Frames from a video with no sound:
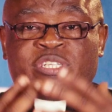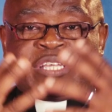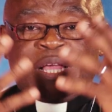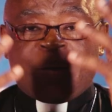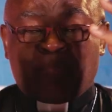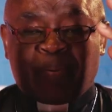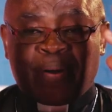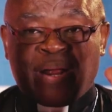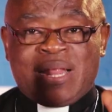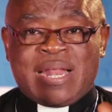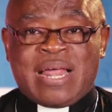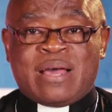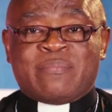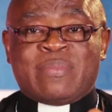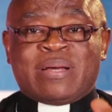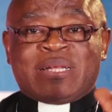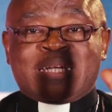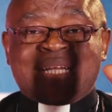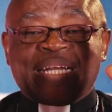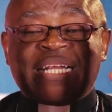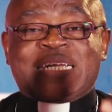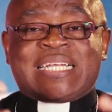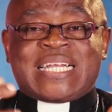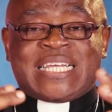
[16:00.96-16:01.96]
say prayer now, but
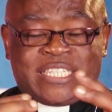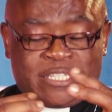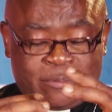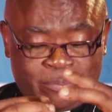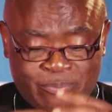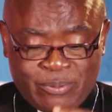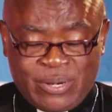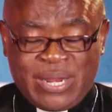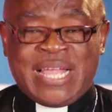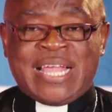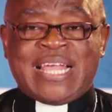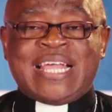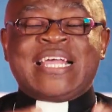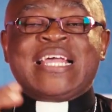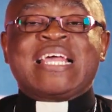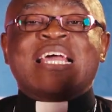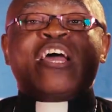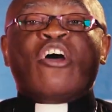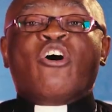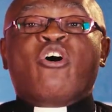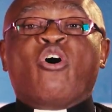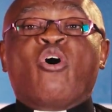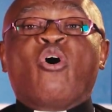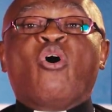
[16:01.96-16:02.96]
let us pray
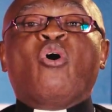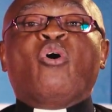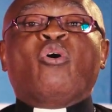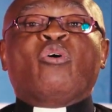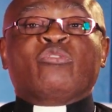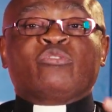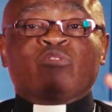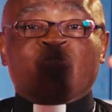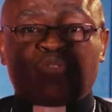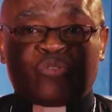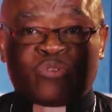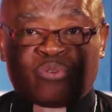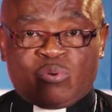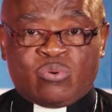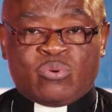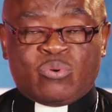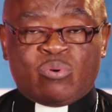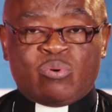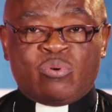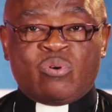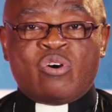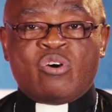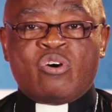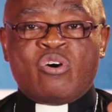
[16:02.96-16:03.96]
all
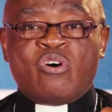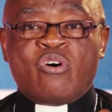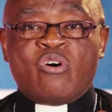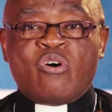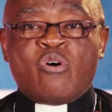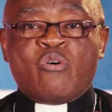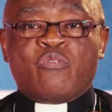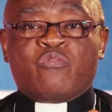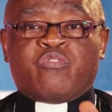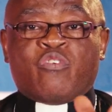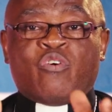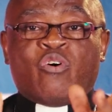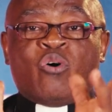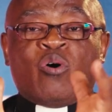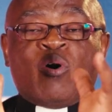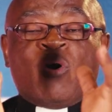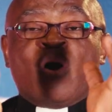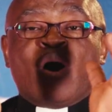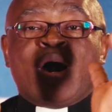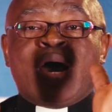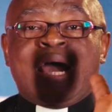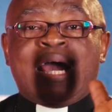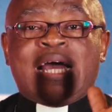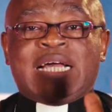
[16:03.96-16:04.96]
through for
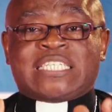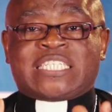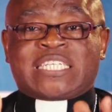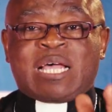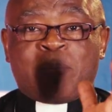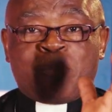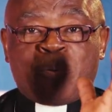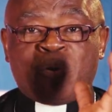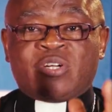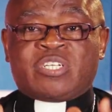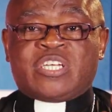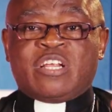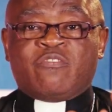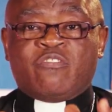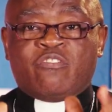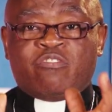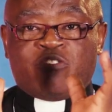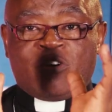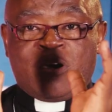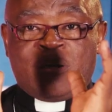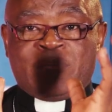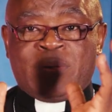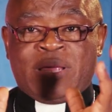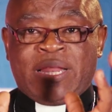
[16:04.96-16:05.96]
a supportive
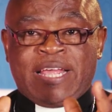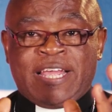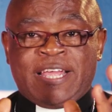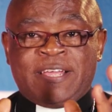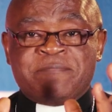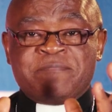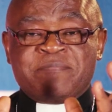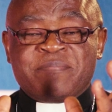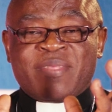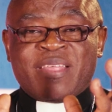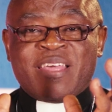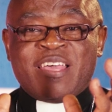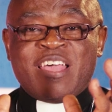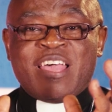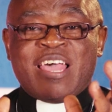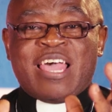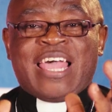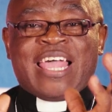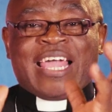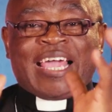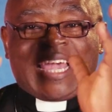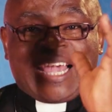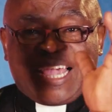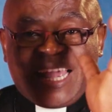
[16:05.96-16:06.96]
family,
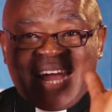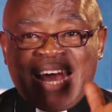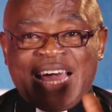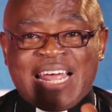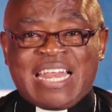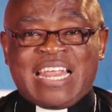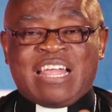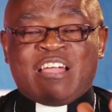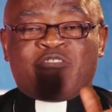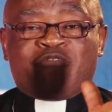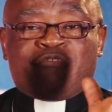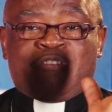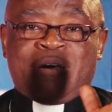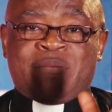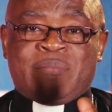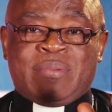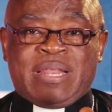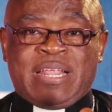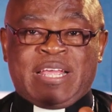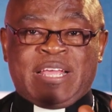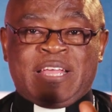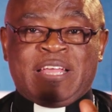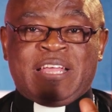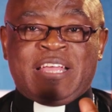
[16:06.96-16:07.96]
a caring
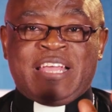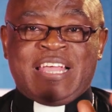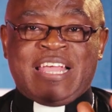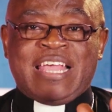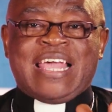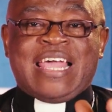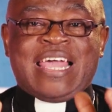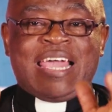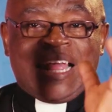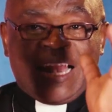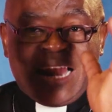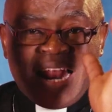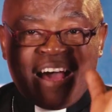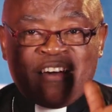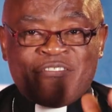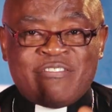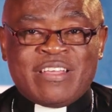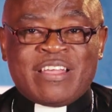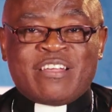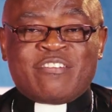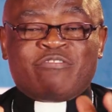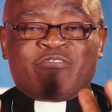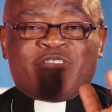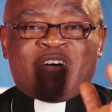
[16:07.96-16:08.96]
family, a
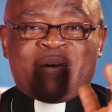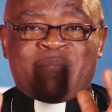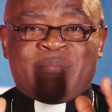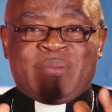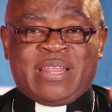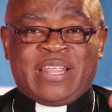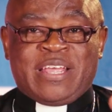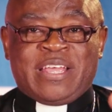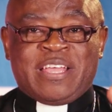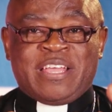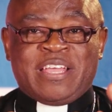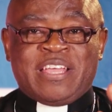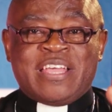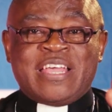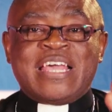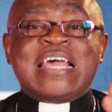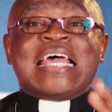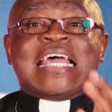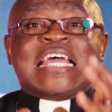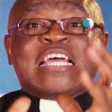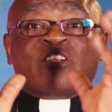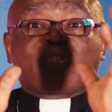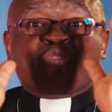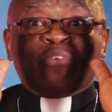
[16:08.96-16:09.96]
loving family,
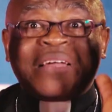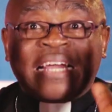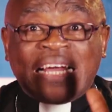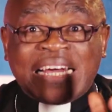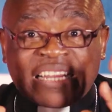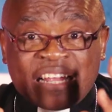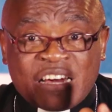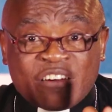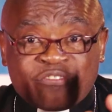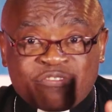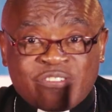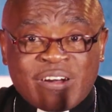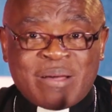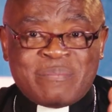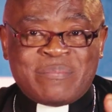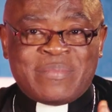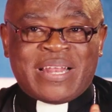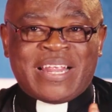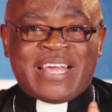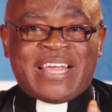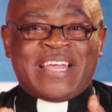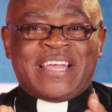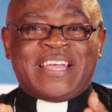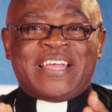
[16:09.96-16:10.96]
a together
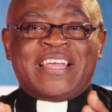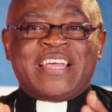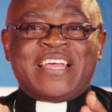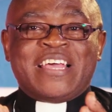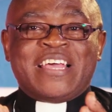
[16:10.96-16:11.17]
family.